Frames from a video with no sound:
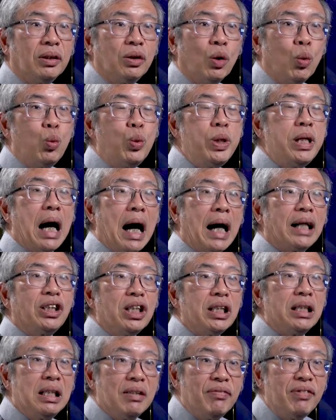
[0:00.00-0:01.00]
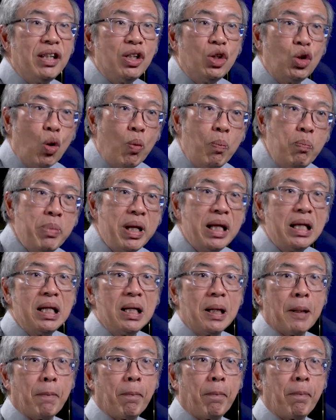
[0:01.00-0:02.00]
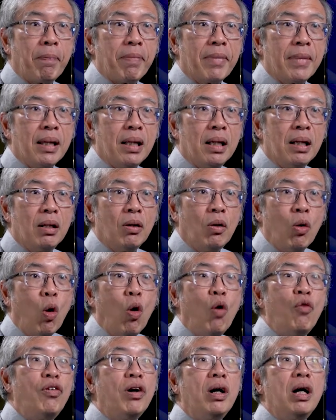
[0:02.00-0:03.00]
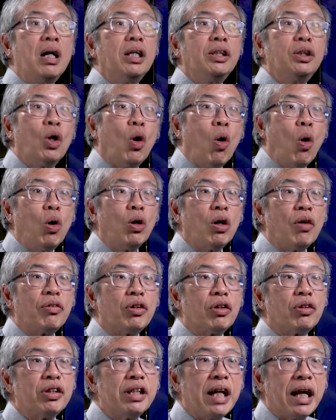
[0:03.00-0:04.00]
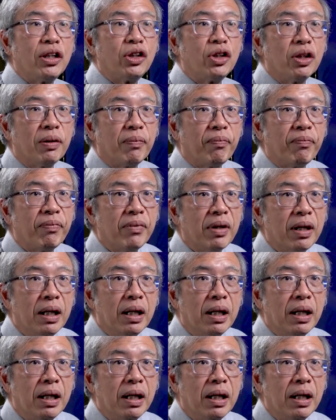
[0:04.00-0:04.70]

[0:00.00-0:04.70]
So we are actually given dominion over all of creation.